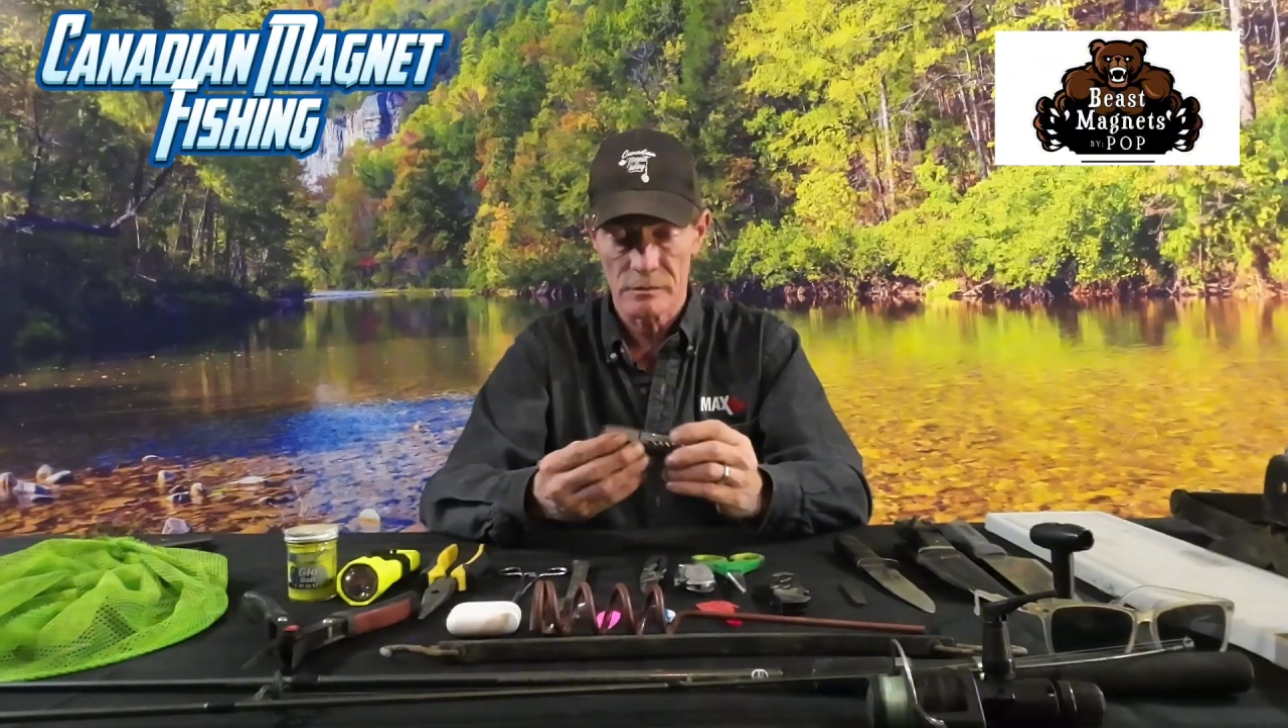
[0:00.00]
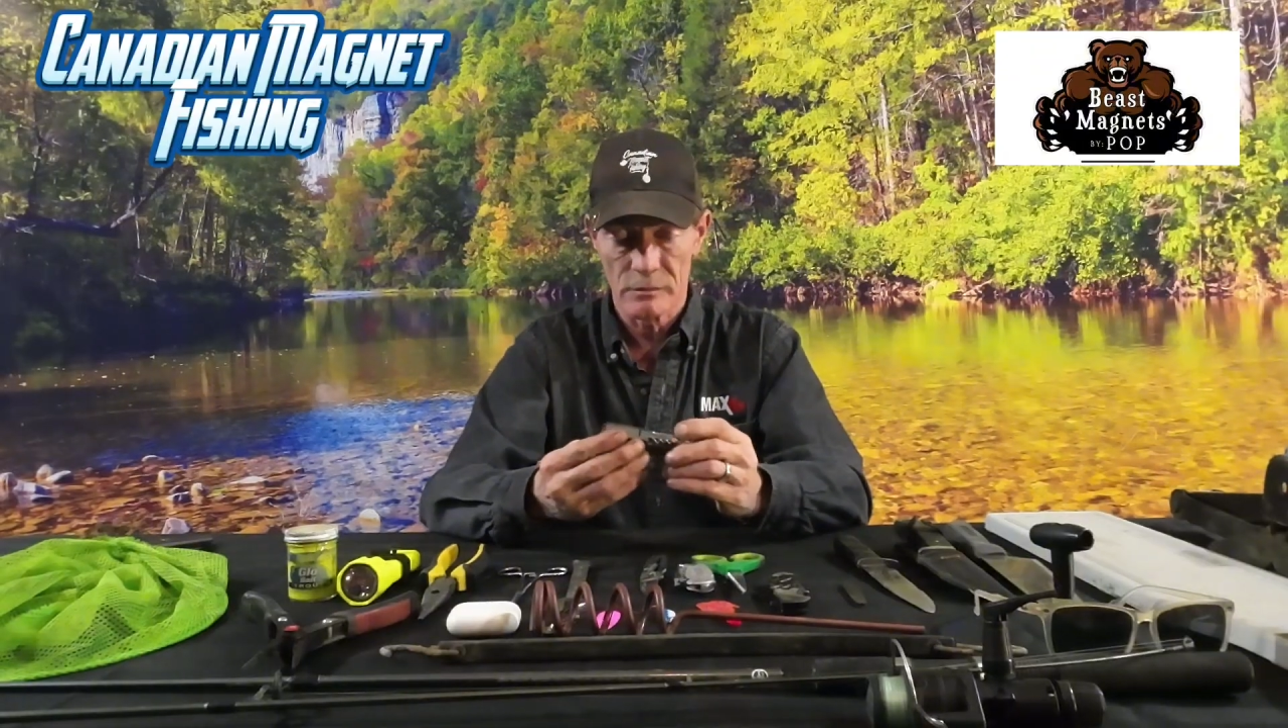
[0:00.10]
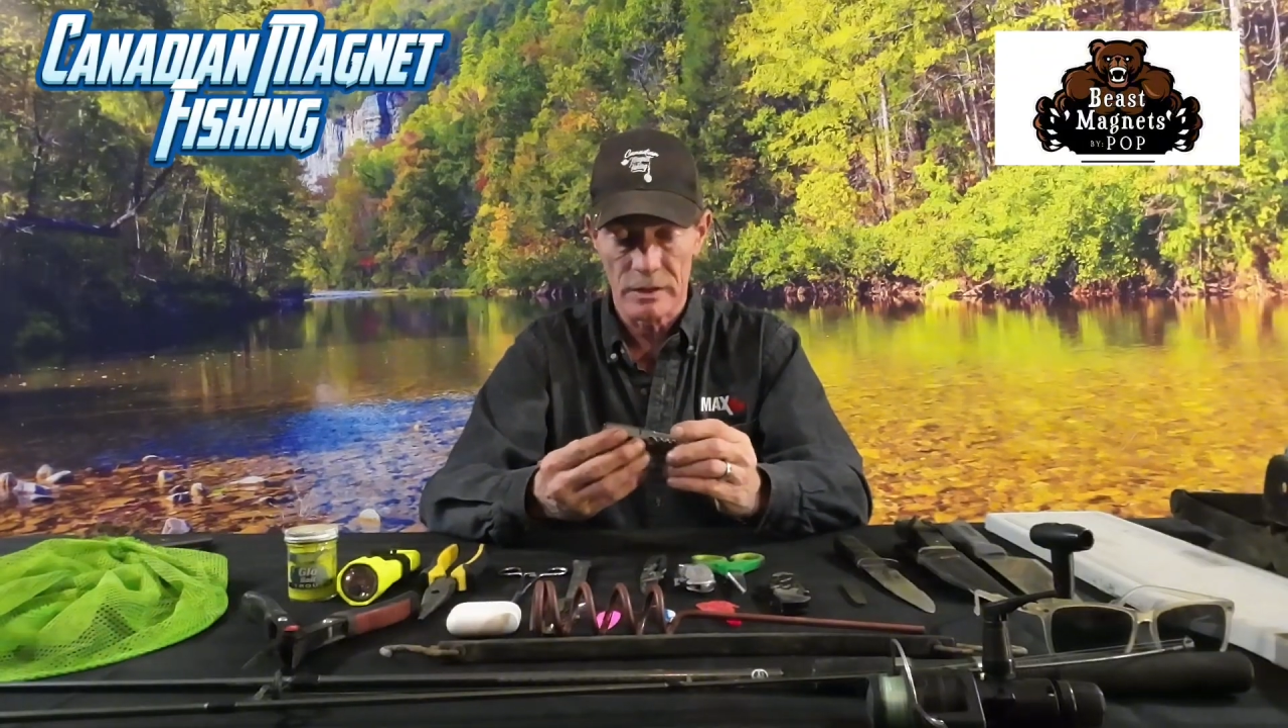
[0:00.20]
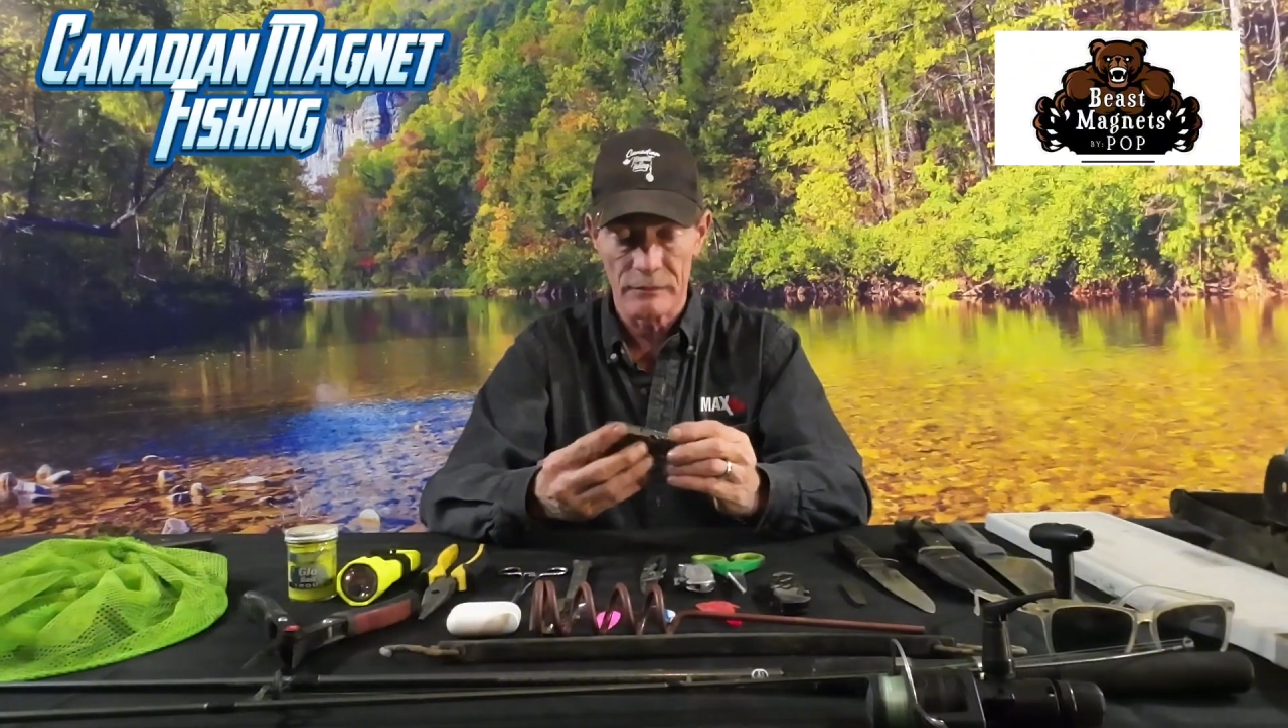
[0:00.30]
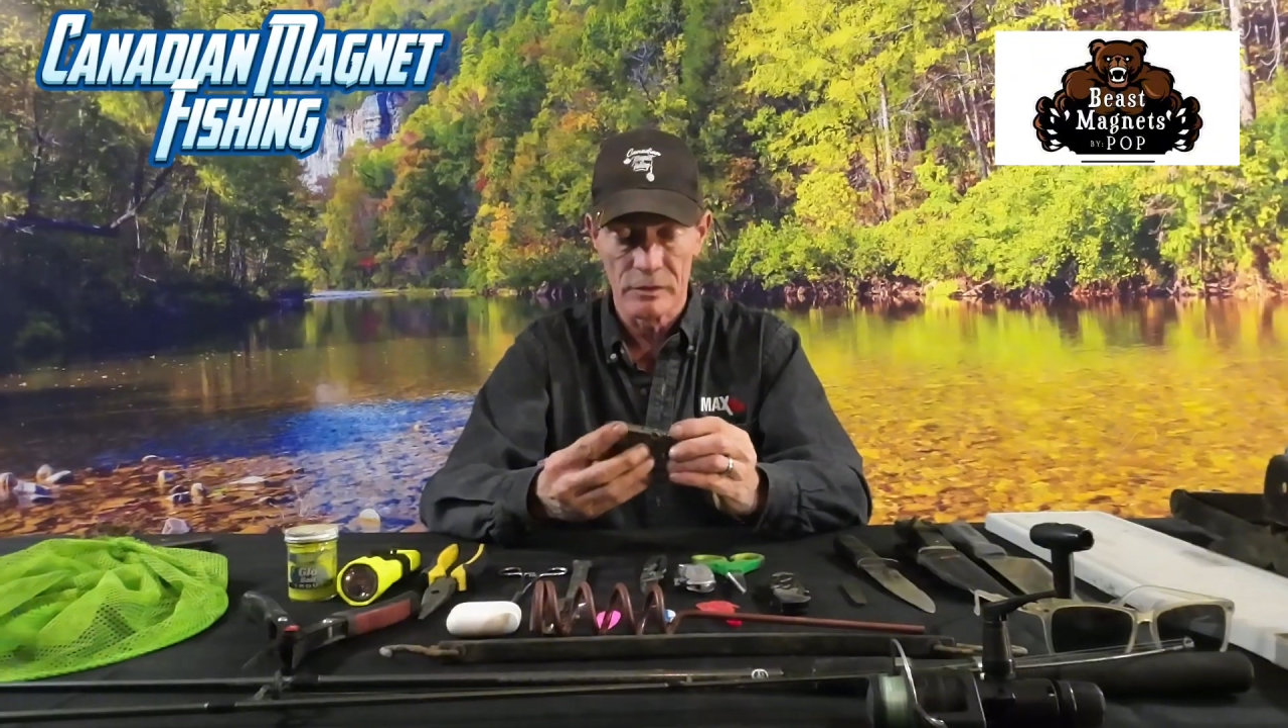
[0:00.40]

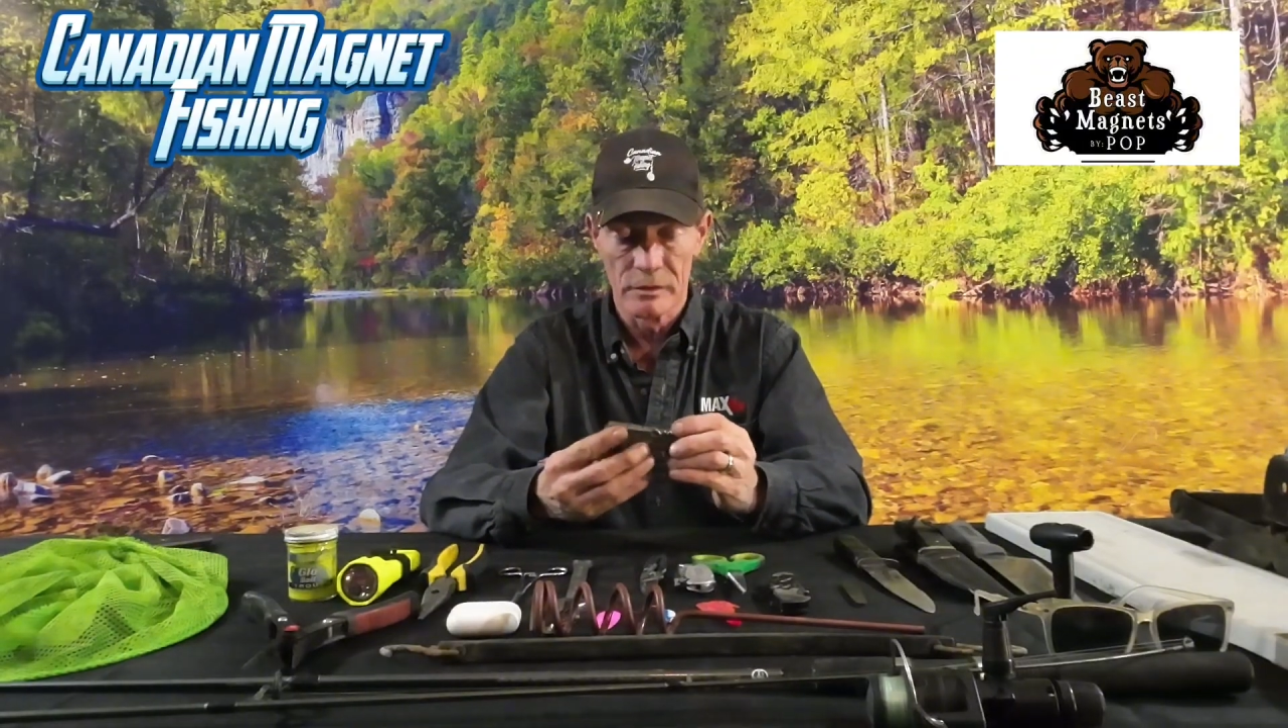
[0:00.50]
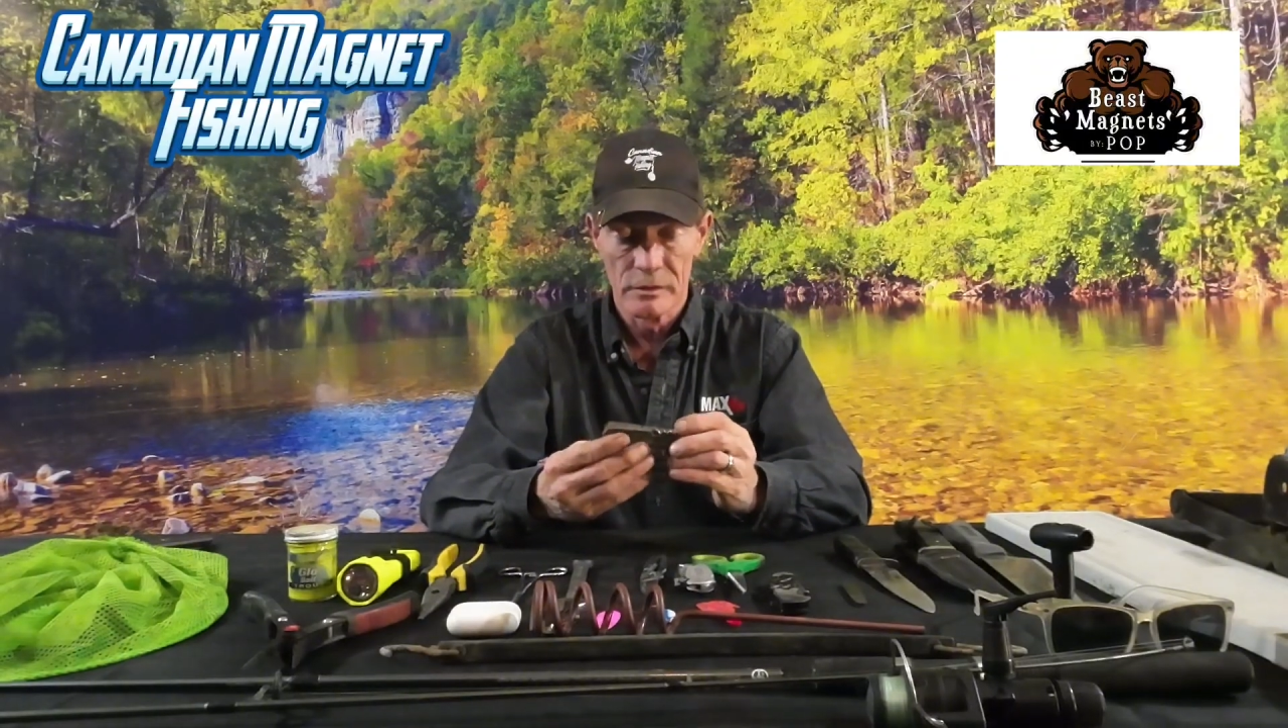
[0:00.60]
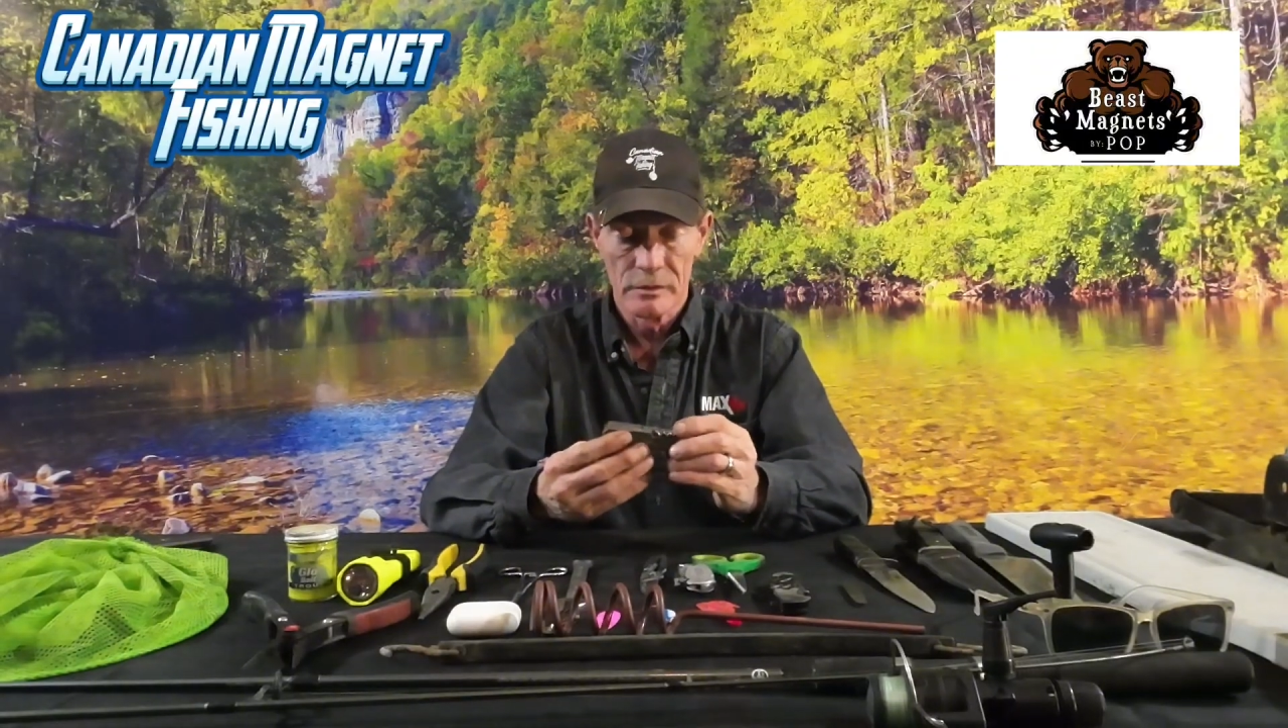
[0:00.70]
whatever.